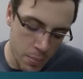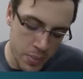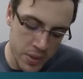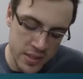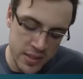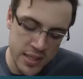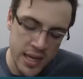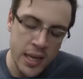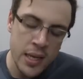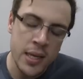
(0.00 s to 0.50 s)

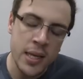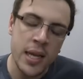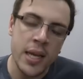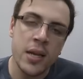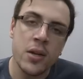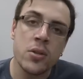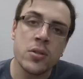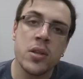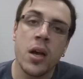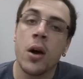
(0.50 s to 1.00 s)
percent
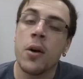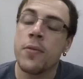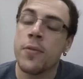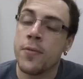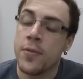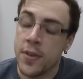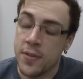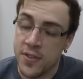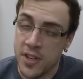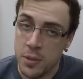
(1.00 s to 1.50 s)
yield of
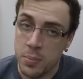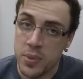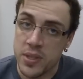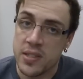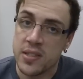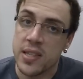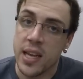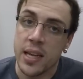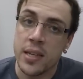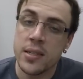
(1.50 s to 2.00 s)

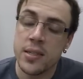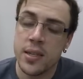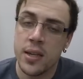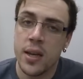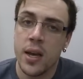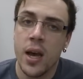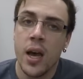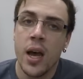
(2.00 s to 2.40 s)
50%,